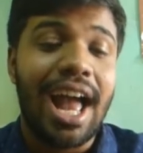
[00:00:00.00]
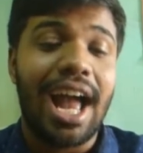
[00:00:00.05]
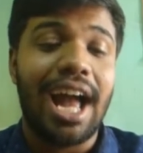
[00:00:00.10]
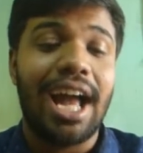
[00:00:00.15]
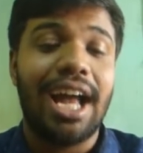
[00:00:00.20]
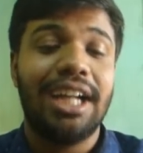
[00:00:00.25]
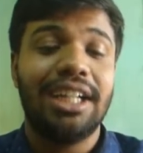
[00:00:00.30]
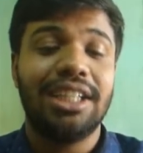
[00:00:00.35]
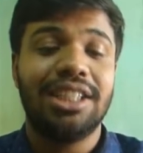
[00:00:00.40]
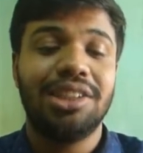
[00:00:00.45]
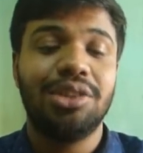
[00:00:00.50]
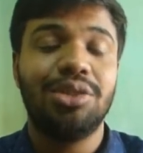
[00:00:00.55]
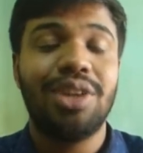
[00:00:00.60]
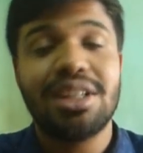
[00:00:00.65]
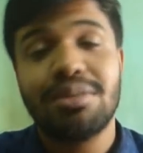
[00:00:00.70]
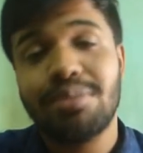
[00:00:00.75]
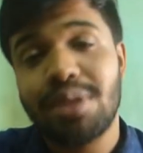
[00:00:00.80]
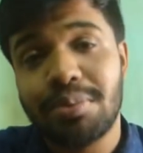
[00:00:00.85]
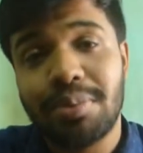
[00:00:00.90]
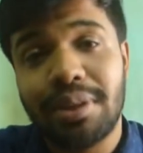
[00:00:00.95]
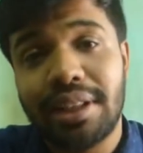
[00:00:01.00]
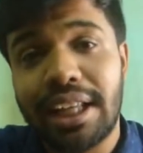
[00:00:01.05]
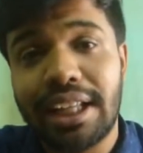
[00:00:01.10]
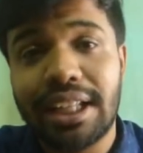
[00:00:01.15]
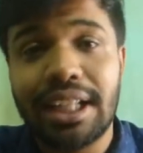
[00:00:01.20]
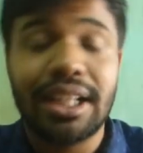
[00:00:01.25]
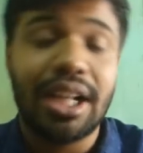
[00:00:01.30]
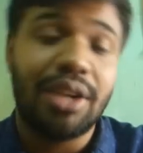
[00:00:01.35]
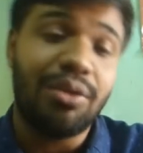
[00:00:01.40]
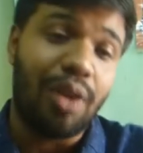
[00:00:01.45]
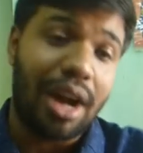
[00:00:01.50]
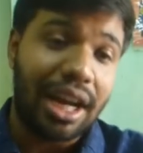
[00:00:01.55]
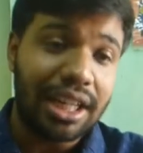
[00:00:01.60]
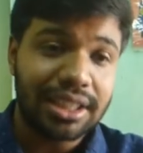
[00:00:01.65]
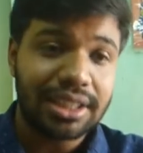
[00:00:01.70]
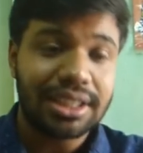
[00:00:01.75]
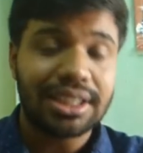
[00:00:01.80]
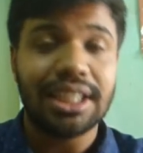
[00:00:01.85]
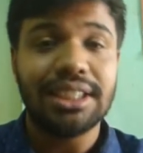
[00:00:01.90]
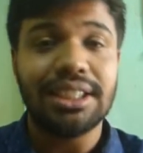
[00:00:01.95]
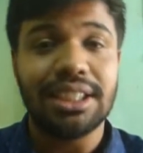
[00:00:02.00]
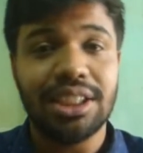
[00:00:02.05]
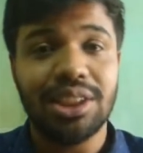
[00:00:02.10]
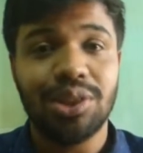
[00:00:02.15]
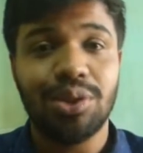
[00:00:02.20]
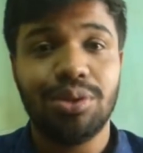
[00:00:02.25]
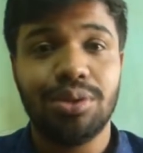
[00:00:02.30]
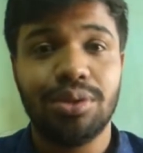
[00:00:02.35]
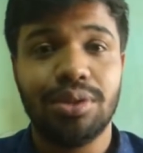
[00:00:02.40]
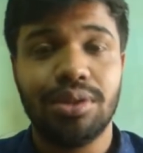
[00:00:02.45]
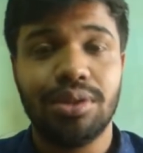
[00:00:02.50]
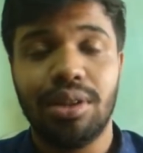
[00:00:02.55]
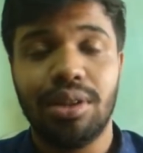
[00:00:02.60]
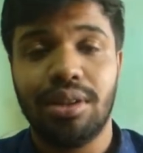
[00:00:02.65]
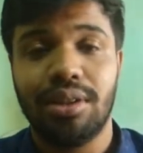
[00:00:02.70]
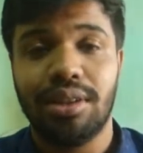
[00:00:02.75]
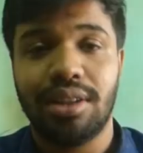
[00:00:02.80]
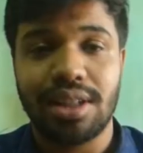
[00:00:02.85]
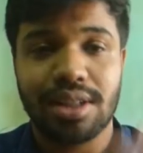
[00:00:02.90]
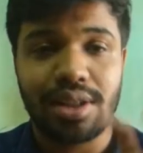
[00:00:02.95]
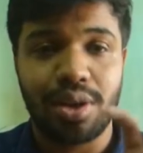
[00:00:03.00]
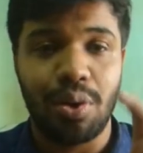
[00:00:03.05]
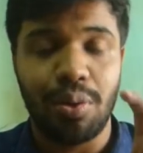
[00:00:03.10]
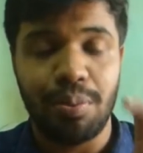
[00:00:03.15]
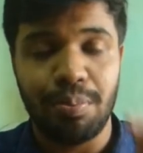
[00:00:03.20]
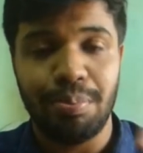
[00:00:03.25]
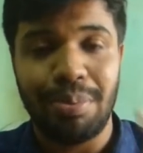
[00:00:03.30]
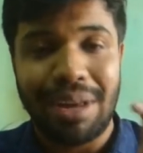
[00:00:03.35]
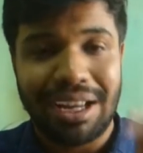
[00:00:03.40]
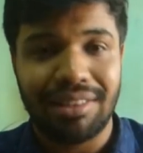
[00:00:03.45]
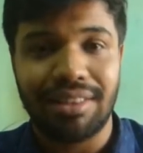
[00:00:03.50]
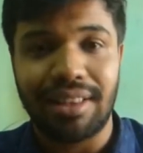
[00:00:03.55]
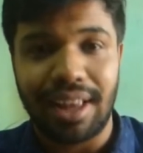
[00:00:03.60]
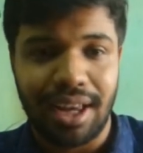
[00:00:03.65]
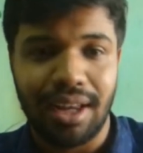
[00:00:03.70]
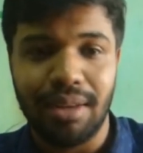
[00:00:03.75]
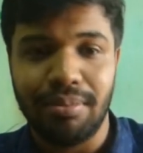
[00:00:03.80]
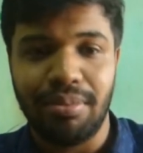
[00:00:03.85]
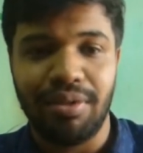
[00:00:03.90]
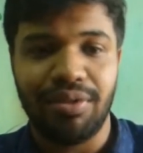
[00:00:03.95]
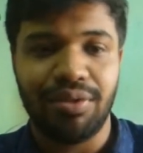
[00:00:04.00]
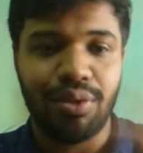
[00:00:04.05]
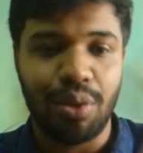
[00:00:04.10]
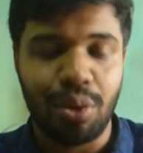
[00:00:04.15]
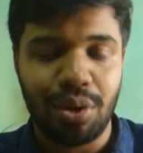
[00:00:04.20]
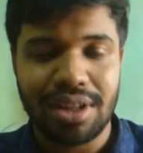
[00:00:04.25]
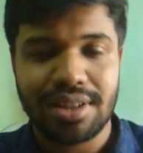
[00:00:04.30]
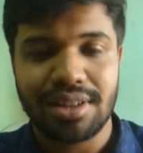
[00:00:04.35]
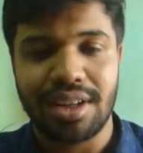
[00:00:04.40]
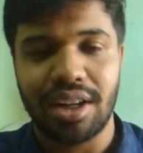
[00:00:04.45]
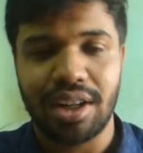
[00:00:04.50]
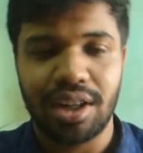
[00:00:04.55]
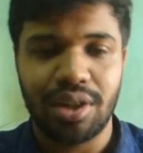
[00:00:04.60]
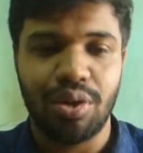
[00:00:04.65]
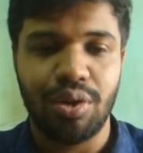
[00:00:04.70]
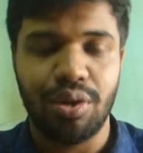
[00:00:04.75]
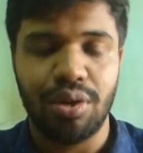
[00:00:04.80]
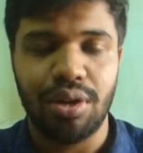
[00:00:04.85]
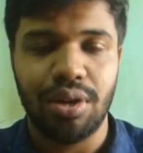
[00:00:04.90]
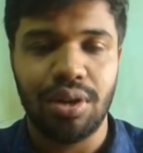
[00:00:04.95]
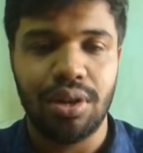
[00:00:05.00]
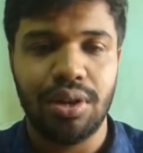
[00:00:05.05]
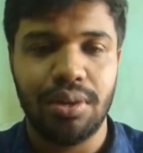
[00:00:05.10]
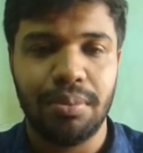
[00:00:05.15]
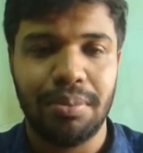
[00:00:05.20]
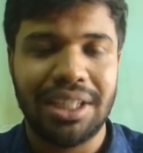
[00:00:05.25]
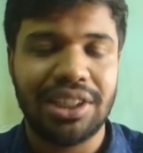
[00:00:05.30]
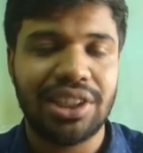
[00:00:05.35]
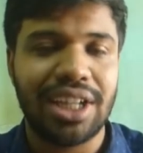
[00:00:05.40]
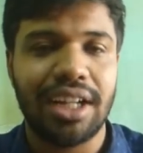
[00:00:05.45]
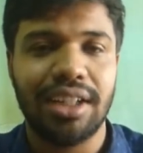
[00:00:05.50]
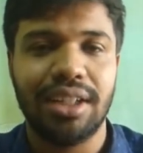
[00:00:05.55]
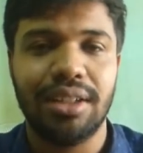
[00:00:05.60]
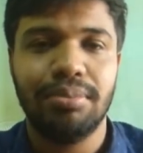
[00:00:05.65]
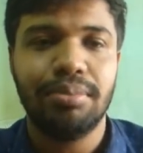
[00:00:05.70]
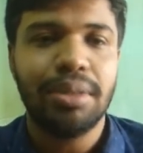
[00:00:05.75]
and you guys must be thinking that why didn't I tell you this big thing before I started my channel?